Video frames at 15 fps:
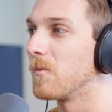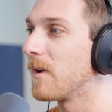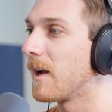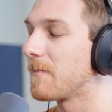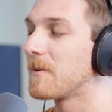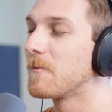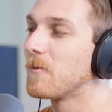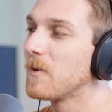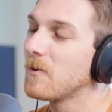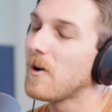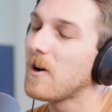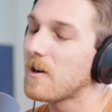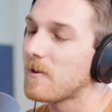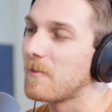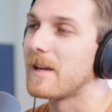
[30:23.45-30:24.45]
I mean we
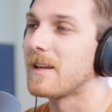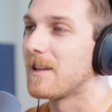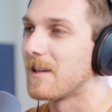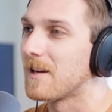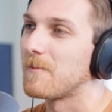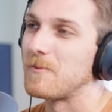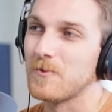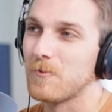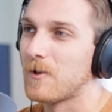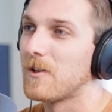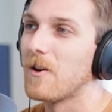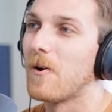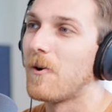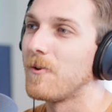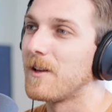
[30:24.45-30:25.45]
are making it up as we
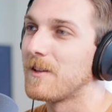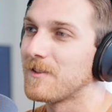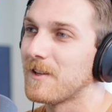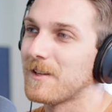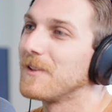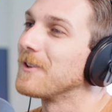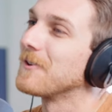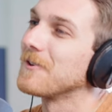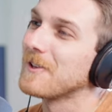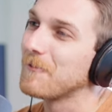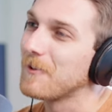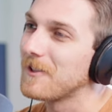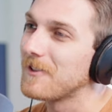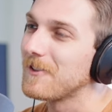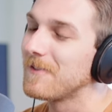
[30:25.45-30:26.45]
go. That's like literally yeah.
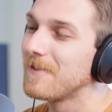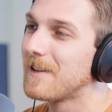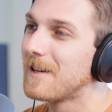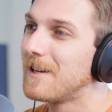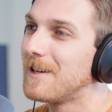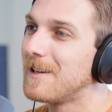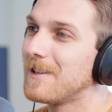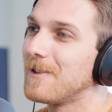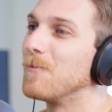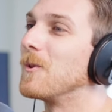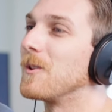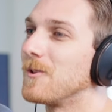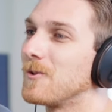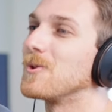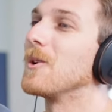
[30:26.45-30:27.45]
what the yeah.
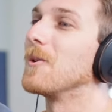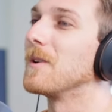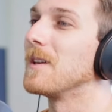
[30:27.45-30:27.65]
what the show